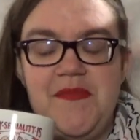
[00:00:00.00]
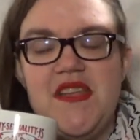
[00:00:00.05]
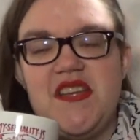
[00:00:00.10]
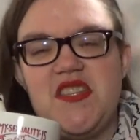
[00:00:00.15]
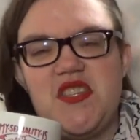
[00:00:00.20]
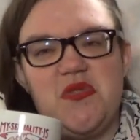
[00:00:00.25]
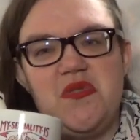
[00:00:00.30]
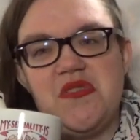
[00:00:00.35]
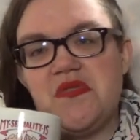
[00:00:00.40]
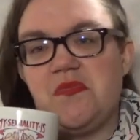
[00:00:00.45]

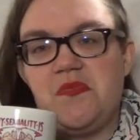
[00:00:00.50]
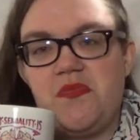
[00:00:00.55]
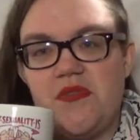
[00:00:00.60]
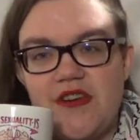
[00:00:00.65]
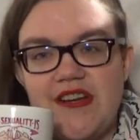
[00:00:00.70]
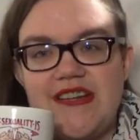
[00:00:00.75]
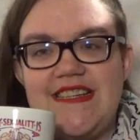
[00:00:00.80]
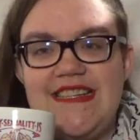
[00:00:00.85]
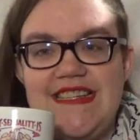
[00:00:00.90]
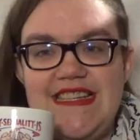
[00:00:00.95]
so it's
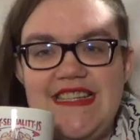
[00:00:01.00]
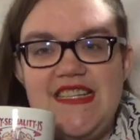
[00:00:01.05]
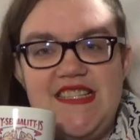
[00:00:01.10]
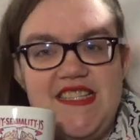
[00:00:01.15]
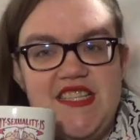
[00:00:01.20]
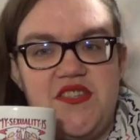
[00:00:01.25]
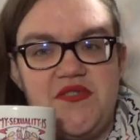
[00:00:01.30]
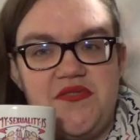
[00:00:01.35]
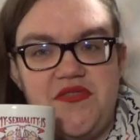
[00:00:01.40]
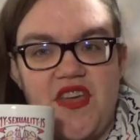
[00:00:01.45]
pretty
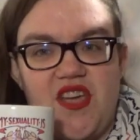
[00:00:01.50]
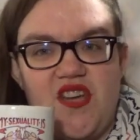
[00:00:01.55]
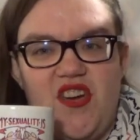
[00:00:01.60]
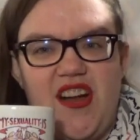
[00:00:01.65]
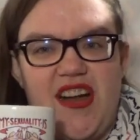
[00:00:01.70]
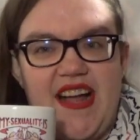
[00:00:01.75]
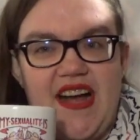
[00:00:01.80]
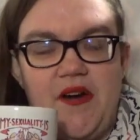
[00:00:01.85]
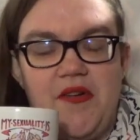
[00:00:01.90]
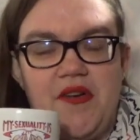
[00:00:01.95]
easy to figure
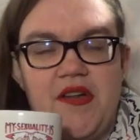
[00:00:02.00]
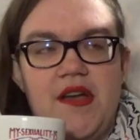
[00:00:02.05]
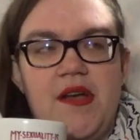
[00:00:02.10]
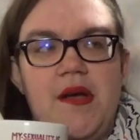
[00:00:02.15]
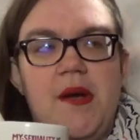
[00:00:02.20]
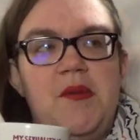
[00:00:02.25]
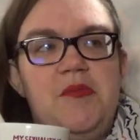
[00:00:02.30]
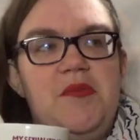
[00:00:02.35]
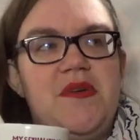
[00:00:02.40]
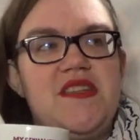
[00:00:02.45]
it out.
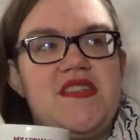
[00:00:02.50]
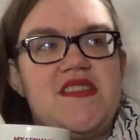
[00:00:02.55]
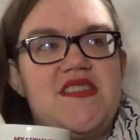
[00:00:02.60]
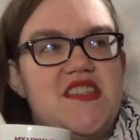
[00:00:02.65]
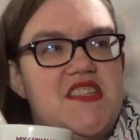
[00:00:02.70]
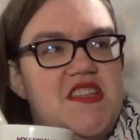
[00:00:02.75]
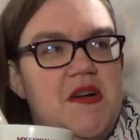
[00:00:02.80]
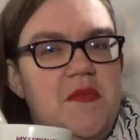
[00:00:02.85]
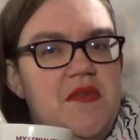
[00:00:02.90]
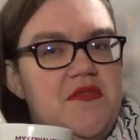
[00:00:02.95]
But
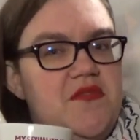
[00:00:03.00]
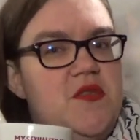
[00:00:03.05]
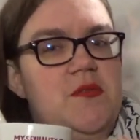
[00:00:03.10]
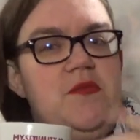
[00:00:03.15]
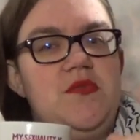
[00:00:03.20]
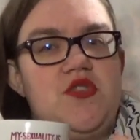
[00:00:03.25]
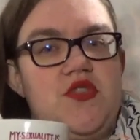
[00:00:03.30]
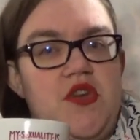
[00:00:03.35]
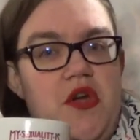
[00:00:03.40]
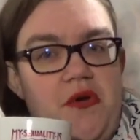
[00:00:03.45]
some of
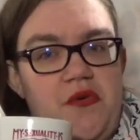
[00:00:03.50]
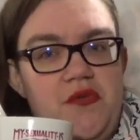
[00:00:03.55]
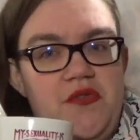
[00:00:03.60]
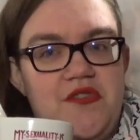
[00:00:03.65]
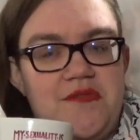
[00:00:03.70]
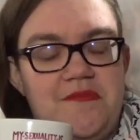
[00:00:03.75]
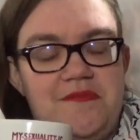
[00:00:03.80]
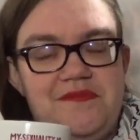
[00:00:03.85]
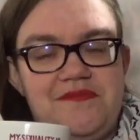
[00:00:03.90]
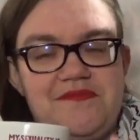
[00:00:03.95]
them don't,